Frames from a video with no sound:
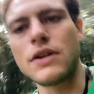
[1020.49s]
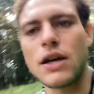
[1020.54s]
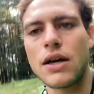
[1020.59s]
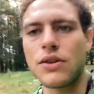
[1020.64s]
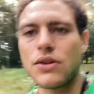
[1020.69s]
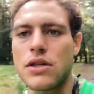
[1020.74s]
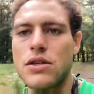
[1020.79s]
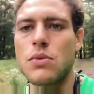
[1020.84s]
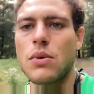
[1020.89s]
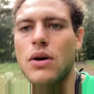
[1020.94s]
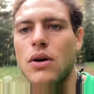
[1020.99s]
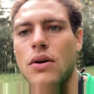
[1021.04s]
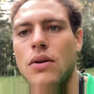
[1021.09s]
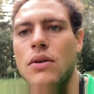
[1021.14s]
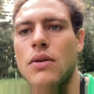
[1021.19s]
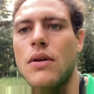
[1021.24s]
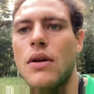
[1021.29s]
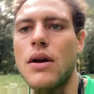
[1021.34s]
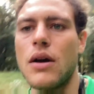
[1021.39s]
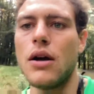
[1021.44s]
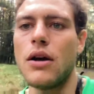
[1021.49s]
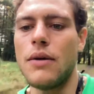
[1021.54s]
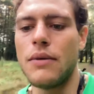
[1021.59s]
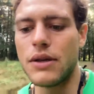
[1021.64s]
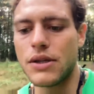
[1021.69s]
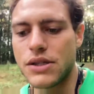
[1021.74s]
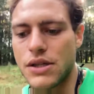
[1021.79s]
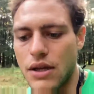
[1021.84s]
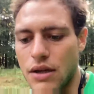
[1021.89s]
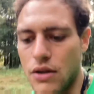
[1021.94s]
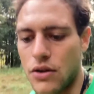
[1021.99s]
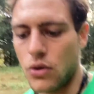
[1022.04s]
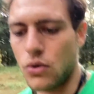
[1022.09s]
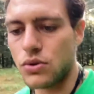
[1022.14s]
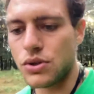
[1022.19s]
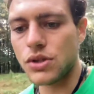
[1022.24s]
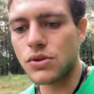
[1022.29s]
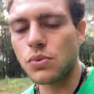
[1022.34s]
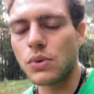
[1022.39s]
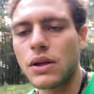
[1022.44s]
death as well, uh, is that you
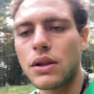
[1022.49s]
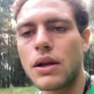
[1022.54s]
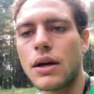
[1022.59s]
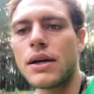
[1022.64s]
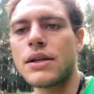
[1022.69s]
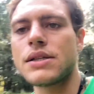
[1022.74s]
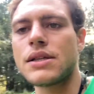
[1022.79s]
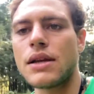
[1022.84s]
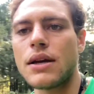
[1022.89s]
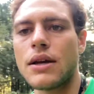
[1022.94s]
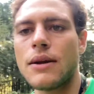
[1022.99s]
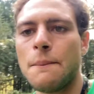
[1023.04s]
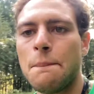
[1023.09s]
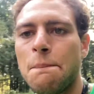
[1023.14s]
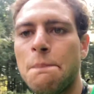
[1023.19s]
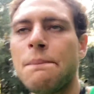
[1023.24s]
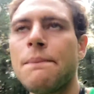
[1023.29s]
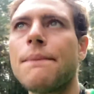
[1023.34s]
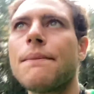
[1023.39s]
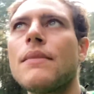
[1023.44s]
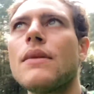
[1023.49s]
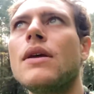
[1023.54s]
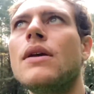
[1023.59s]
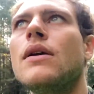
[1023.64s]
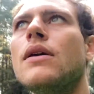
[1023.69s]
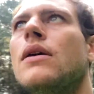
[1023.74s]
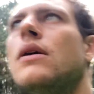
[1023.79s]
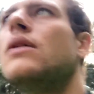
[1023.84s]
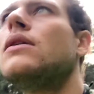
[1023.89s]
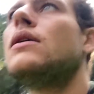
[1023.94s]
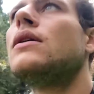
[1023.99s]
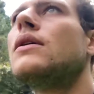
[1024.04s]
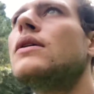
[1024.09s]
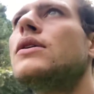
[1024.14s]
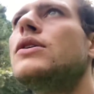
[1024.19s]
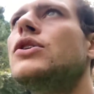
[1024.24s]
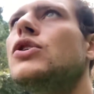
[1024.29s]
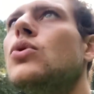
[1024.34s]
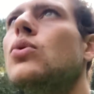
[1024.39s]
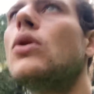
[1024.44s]
just realize that
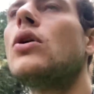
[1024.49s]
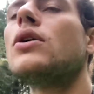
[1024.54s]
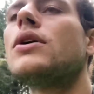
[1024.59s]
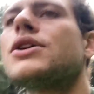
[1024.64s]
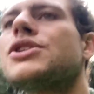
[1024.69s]
you are